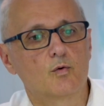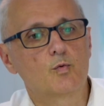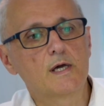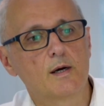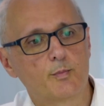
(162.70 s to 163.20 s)

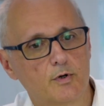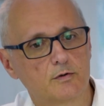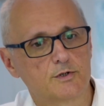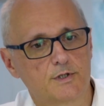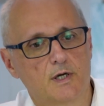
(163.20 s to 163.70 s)
We
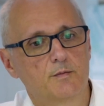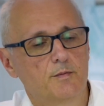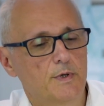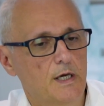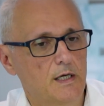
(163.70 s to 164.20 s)
approach
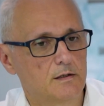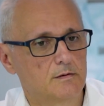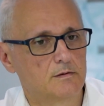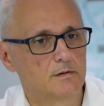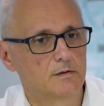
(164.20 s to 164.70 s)
them
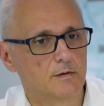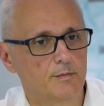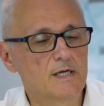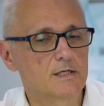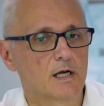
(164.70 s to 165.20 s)
in,
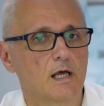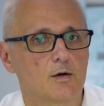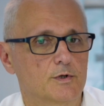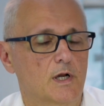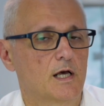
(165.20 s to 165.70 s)
basically I
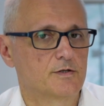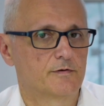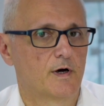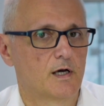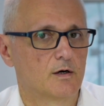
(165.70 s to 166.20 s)
would
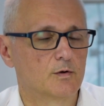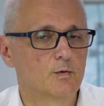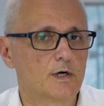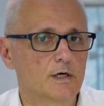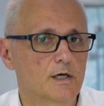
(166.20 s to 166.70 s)
classify our
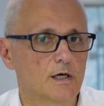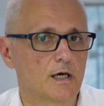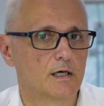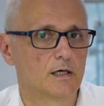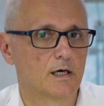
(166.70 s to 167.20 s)
work
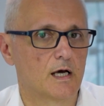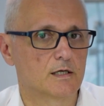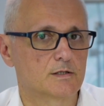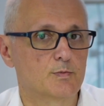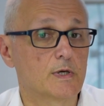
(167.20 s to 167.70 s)

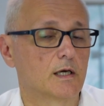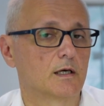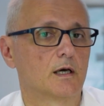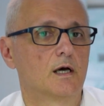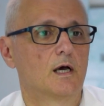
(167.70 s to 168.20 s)
as
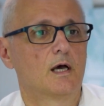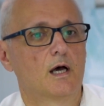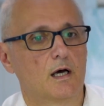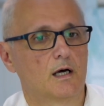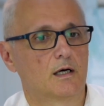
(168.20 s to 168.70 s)
being
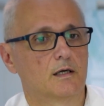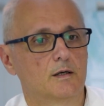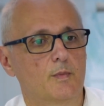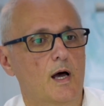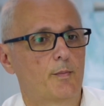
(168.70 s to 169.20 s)

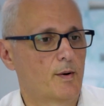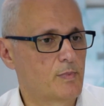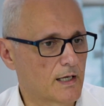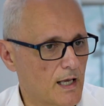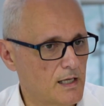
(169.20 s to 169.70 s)
a
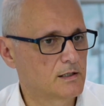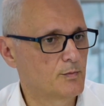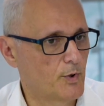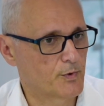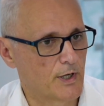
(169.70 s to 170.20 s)
public
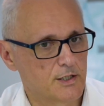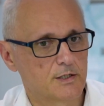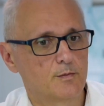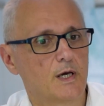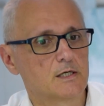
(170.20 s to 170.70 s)
health,
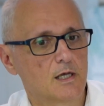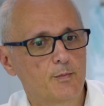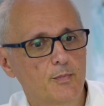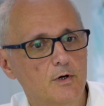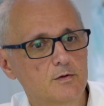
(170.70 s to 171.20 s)
population-based
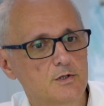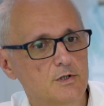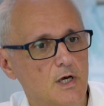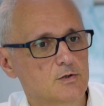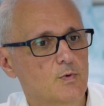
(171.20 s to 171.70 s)
approach,
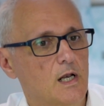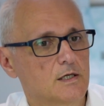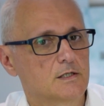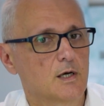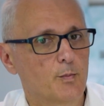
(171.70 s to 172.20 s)
as well
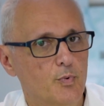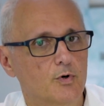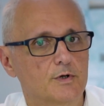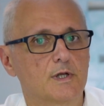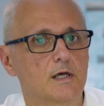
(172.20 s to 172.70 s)
as
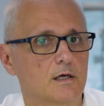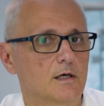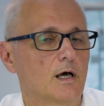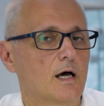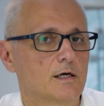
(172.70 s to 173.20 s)
supporting
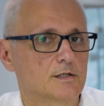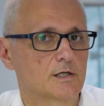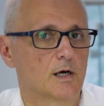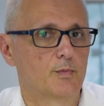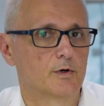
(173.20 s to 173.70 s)

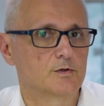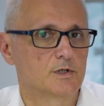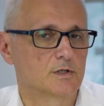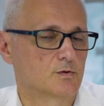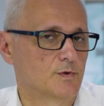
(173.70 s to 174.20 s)
high-risk
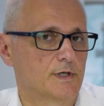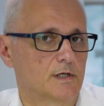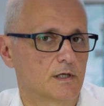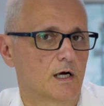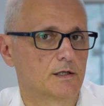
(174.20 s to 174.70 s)
approaches
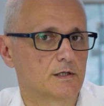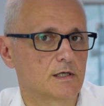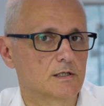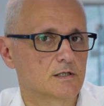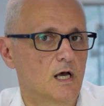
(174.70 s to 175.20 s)
within
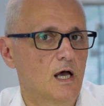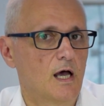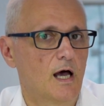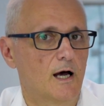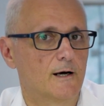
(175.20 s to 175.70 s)
countries.
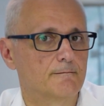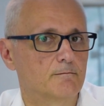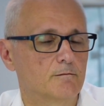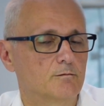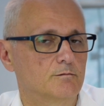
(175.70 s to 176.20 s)

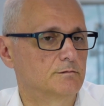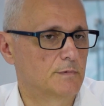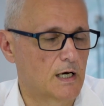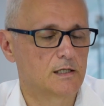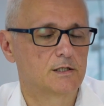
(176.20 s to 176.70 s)

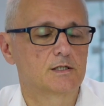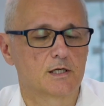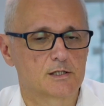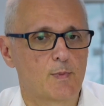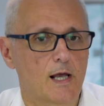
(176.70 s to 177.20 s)
I'll just
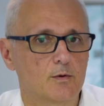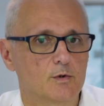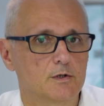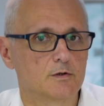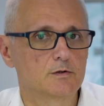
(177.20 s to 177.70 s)
explain
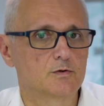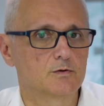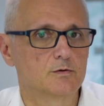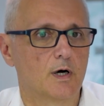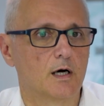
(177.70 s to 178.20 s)
what those
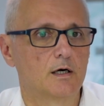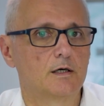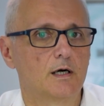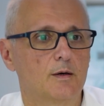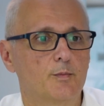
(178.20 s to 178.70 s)
two
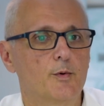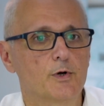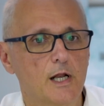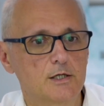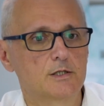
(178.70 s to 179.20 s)
are. A
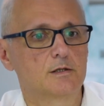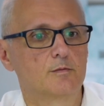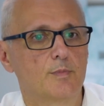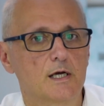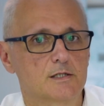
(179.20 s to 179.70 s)

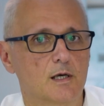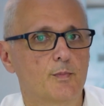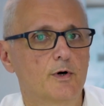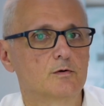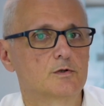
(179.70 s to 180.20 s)
population-based
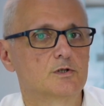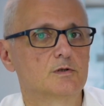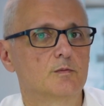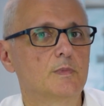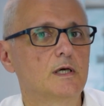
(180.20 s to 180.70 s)

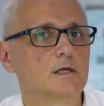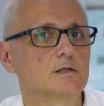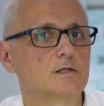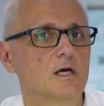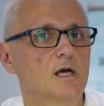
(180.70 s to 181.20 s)
approach
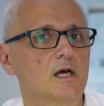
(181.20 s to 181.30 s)
means